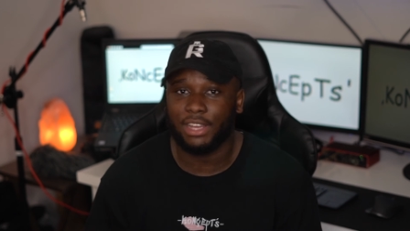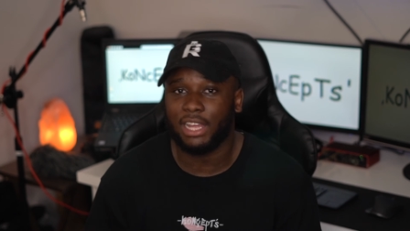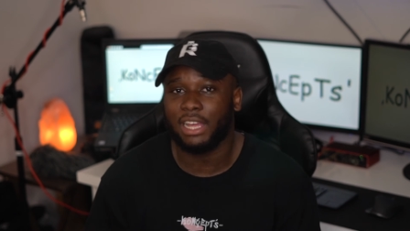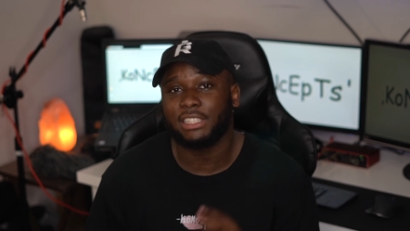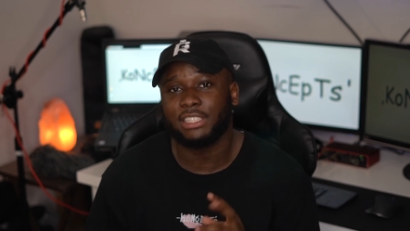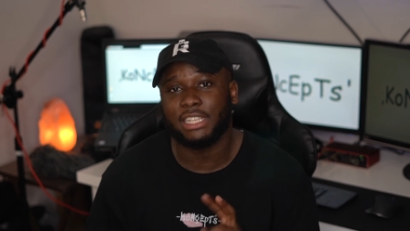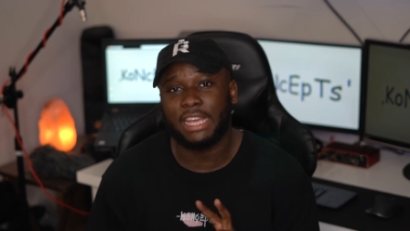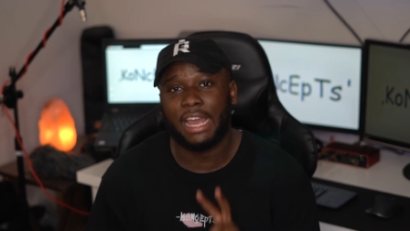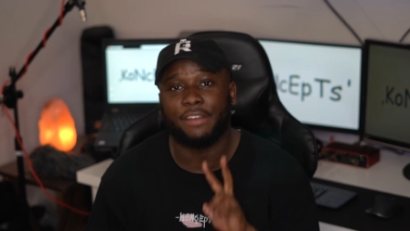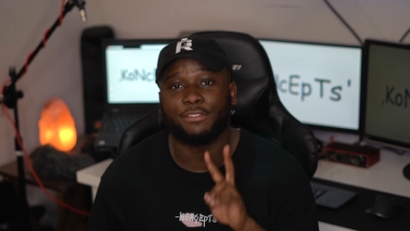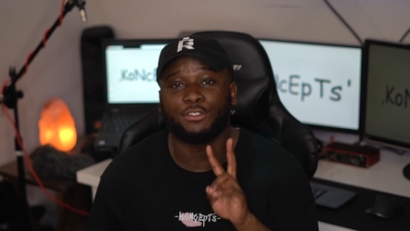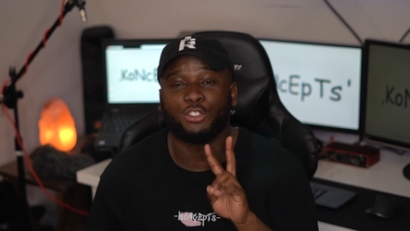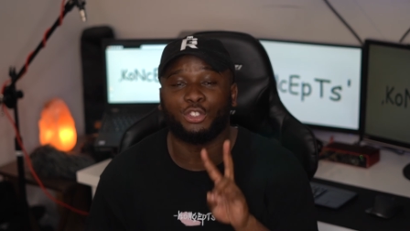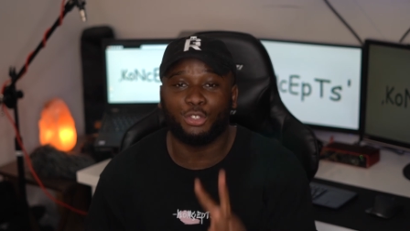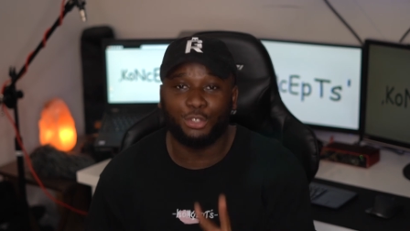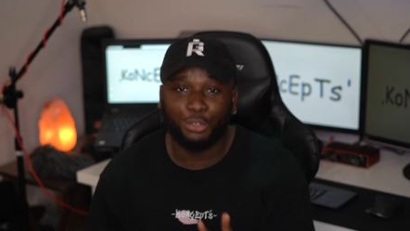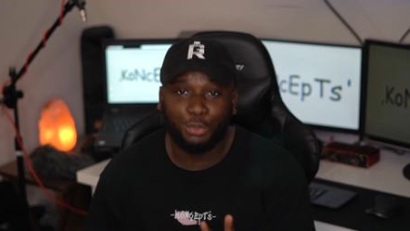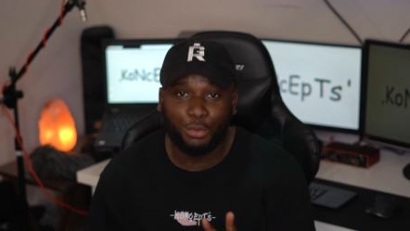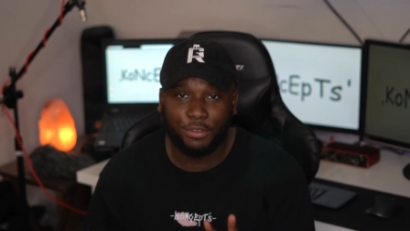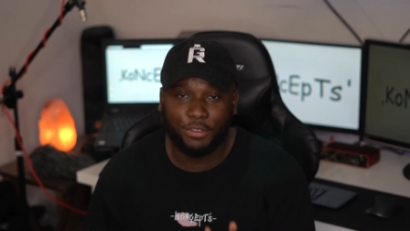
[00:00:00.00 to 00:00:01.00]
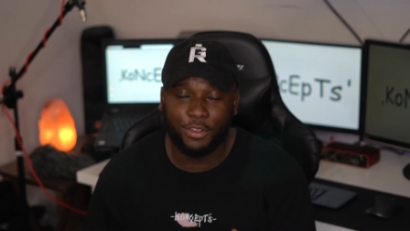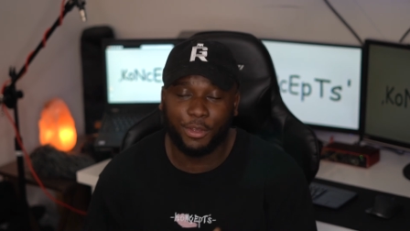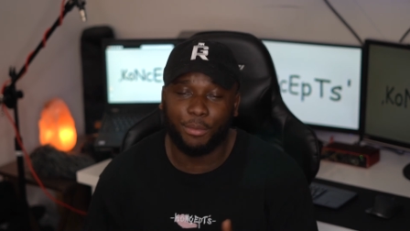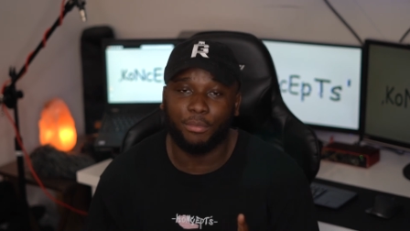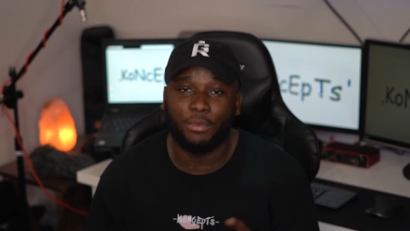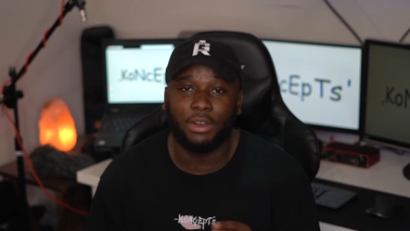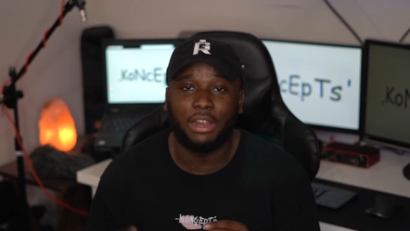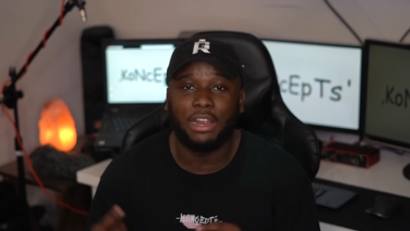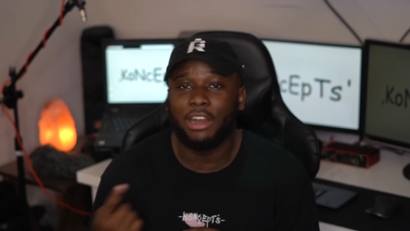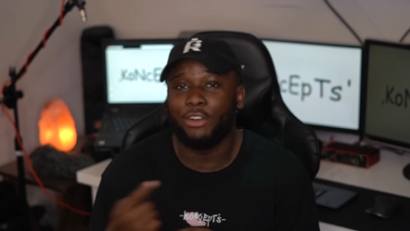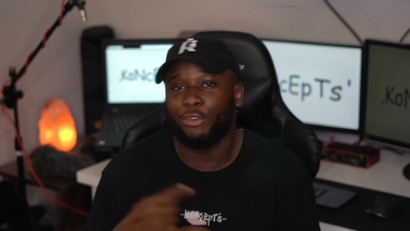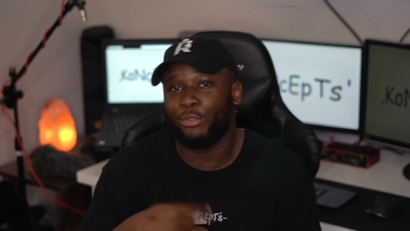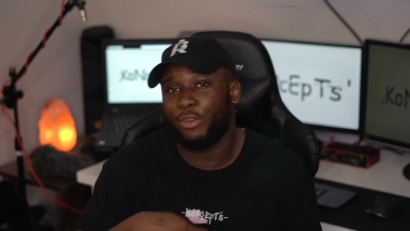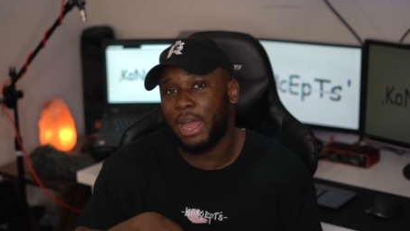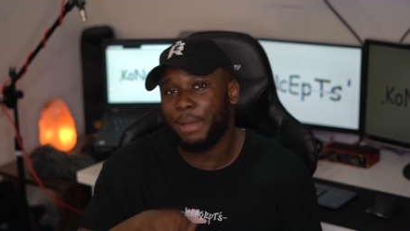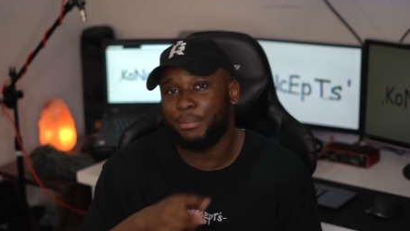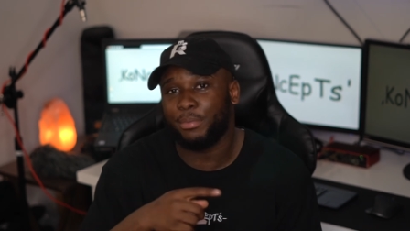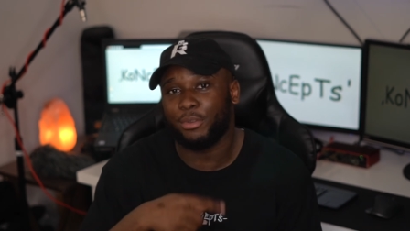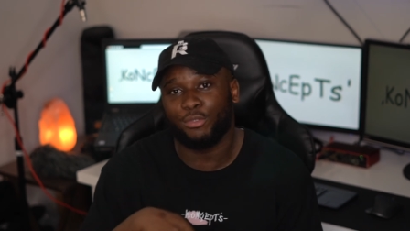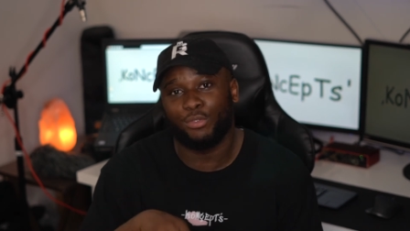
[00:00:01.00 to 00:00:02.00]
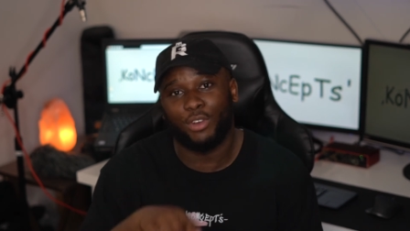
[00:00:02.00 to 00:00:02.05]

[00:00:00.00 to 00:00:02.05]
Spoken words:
I actually have two of them wrapping